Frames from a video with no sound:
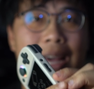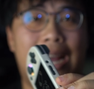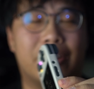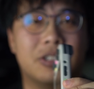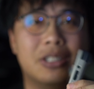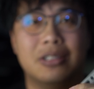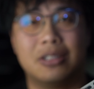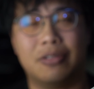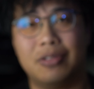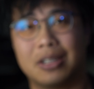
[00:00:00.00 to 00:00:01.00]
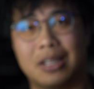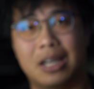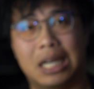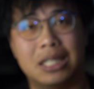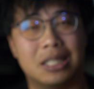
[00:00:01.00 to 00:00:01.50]
accuracy and stuff like
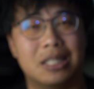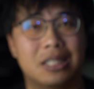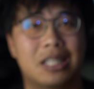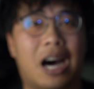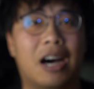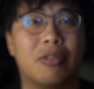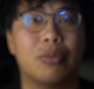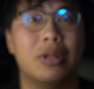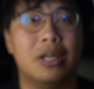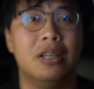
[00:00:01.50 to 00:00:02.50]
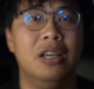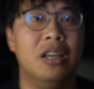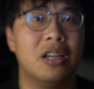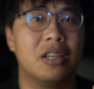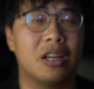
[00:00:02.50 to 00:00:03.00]
that, it's not really
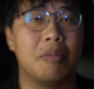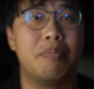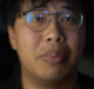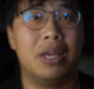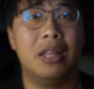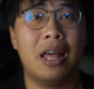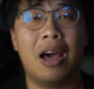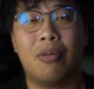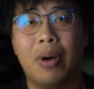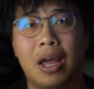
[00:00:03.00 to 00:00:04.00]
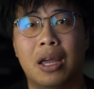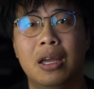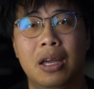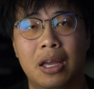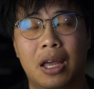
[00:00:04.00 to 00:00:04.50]
gonna be that
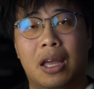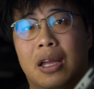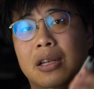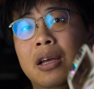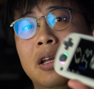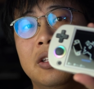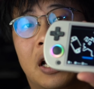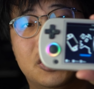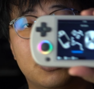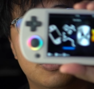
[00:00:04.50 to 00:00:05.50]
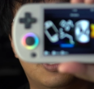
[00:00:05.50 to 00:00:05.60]
way. And I do